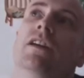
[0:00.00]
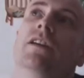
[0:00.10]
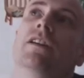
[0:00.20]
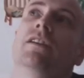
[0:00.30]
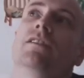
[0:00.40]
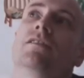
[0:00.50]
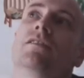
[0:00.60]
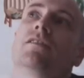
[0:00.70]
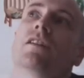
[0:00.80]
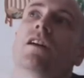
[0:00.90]

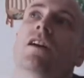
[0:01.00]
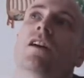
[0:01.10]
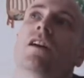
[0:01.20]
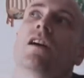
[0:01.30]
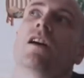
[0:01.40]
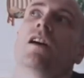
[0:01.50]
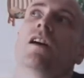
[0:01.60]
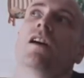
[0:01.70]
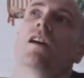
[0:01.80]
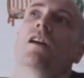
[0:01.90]
is
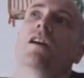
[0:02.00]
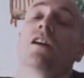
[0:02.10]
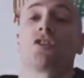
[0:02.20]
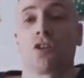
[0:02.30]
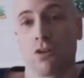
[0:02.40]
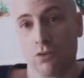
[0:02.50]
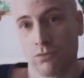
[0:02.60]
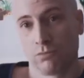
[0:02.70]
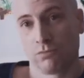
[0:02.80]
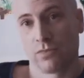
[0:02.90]
a show
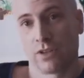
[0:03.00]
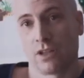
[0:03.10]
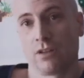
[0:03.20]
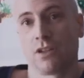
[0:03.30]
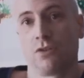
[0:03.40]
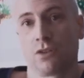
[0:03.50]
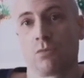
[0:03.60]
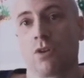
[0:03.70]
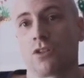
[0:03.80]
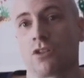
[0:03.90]
that I used to
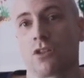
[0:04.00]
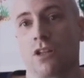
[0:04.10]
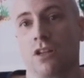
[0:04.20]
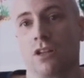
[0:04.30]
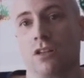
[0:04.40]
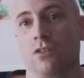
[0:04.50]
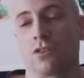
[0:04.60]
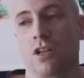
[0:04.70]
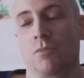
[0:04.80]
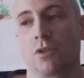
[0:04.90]
watch a long
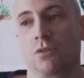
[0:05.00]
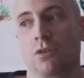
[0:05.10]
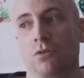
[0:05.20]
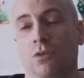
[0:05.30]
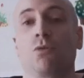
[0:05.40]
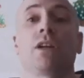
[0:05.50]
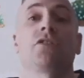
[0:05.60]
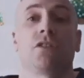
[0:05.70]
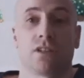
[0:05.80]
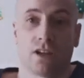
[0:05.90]
time ago called
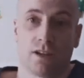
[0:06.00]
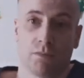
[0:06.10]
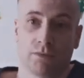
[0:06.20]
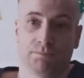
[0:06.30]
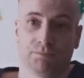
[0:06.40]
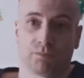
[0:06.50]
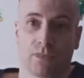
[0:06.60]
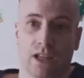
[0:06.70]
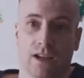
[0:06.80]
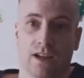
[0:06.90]
Question Time.
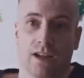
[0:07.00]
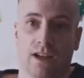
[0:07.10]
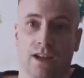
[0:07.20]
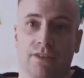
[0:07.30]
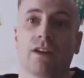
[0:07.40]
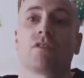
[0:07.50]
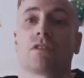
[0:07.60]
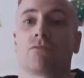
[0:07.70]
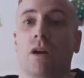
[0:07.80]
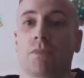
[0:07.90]
And that
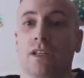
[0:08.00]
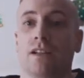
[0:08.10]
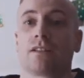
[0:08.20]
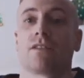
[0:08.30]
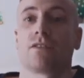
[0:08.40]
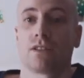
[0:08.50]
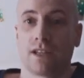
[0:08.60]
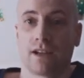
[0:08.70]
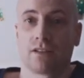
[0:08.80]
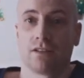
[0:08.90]
represents the
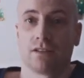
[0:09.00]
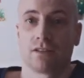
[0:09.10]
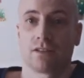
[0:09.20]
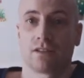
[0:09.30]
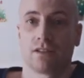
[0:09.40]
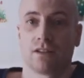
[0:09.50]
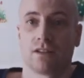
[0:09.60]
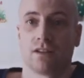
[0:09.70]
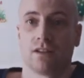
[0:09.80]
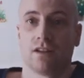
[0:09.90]
second
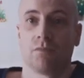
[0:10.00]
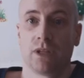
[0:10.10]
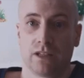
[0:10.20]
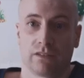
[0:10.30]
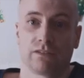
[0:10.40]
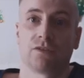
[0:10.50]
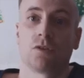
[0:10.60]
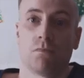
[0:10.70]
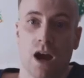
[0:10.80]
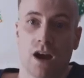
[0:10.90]
meaning
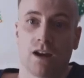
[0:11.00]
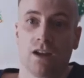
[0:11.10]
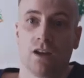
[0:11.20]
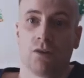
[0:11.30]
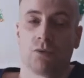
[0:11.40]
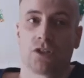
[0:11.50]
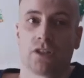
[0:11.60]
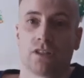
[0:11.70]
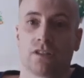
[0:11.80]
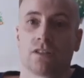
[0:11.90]
for ma, which
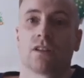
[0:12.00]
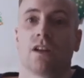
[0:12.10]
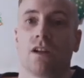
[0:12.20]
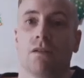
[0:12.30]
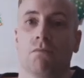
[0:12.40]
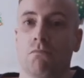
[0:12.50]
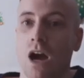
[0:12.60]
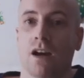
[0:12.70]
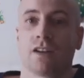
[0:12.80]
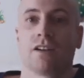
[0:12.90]
is
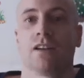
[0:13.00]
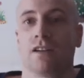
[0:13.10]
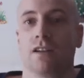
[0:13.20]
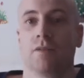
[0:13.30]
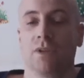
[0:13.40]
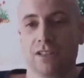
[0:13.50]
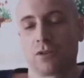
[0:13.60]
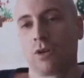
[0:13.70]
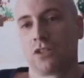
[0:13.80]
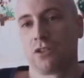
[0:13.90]
ma. It means
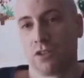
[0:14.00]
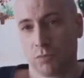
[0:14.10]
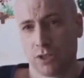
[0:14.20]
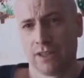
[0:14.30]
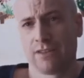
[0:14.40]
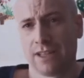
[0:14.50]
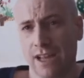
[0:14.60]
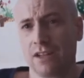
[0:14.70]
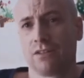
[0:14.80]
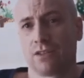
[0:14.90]
question. You put it at
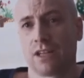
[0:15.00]
the end of